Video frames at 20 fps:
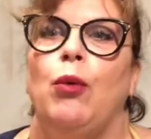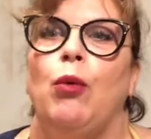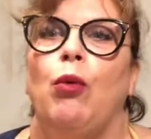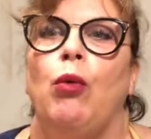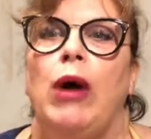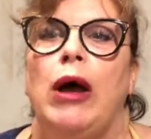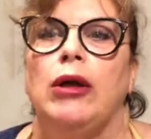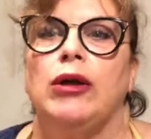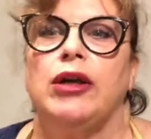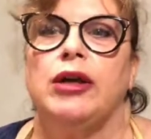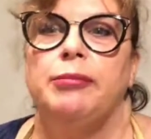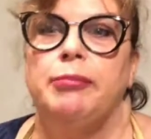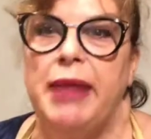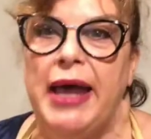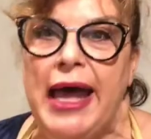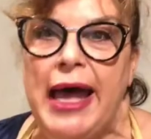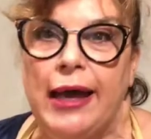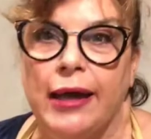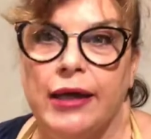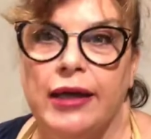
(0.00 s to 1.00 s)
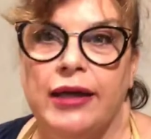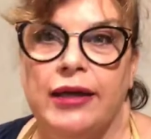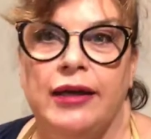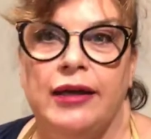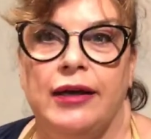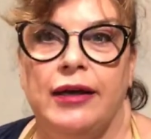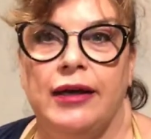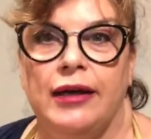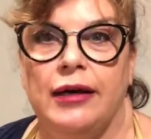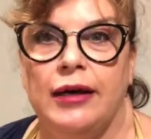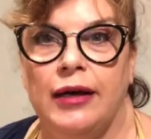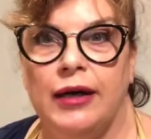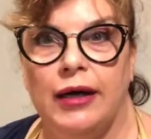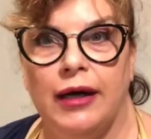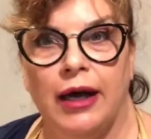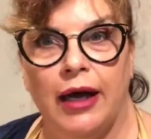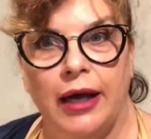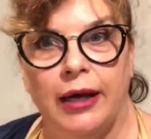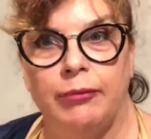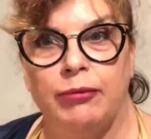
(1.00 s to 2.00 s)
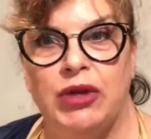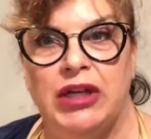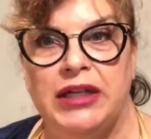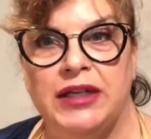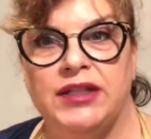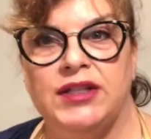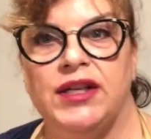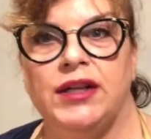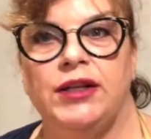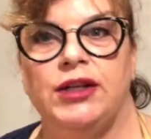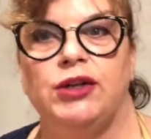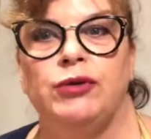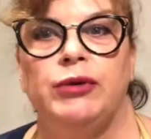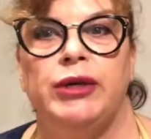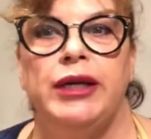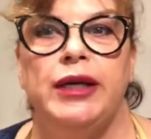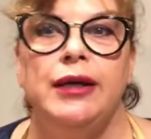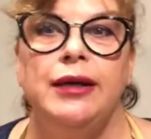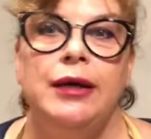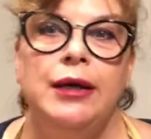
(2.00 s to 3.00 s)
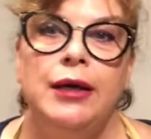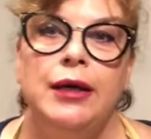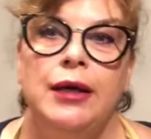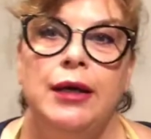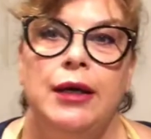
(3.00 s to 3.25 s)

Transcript: Welcome back. I'm continuing